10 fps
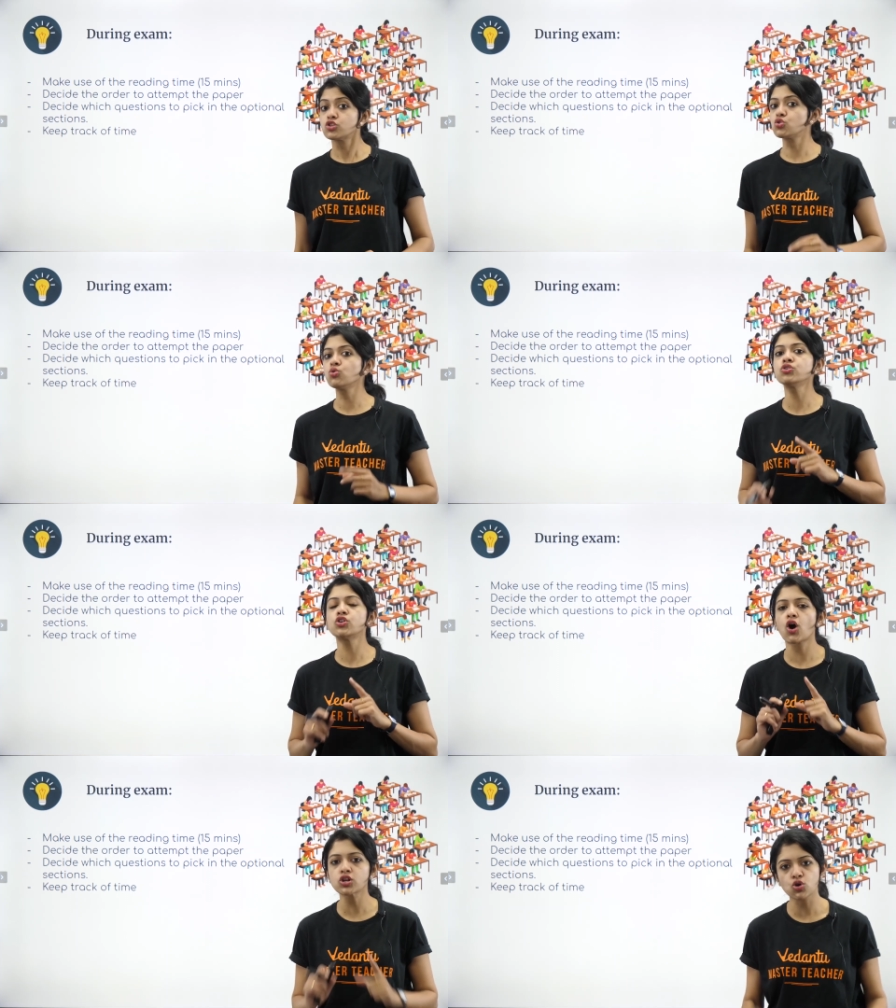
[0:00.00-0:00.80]
Do
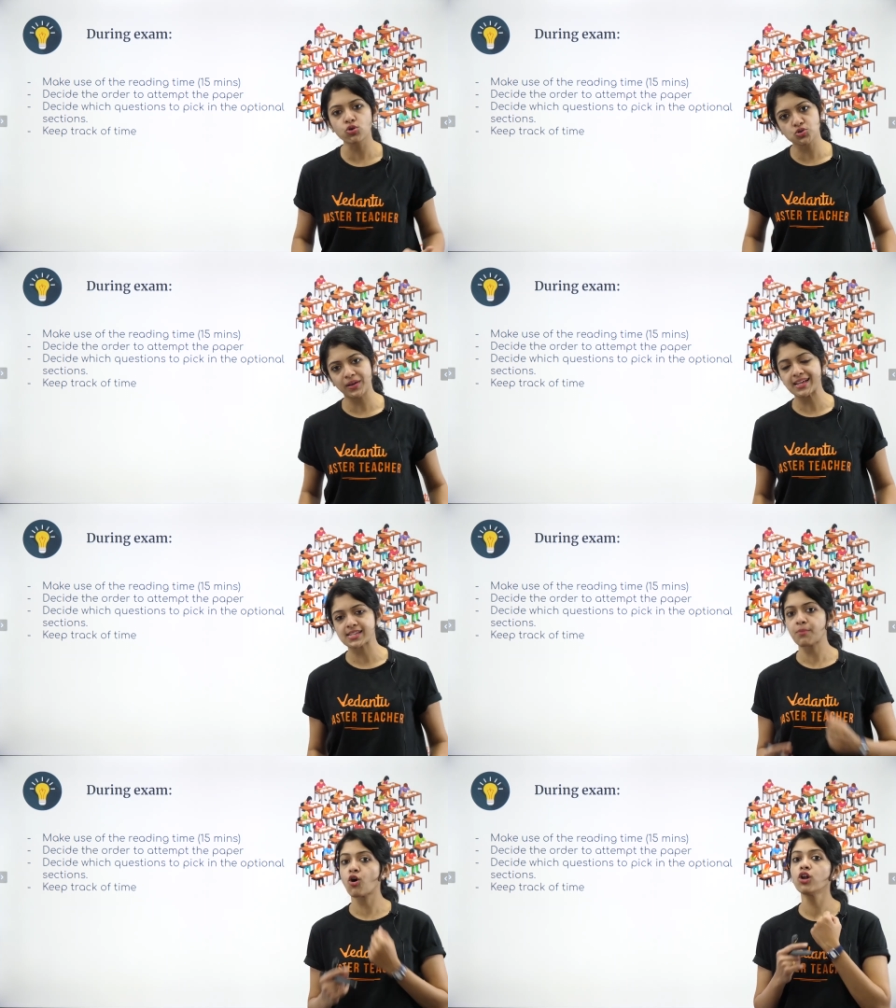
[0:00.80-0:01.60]
not go to an
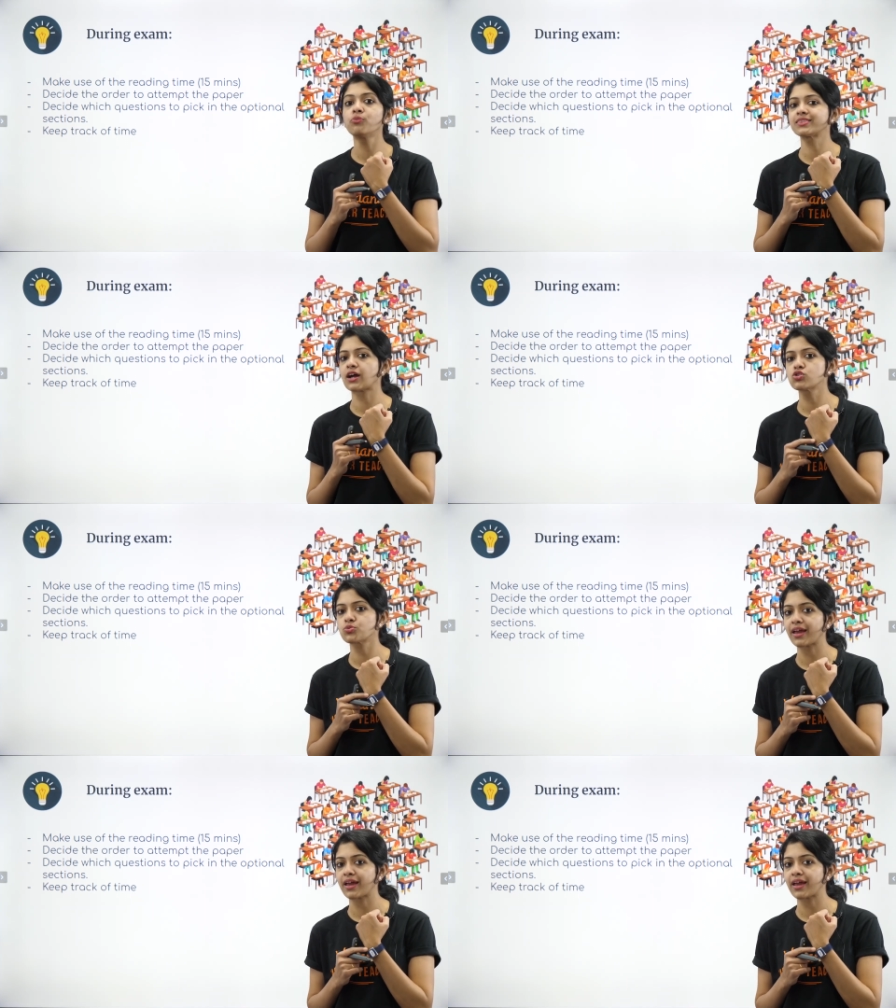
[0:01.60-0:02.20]
exam hall without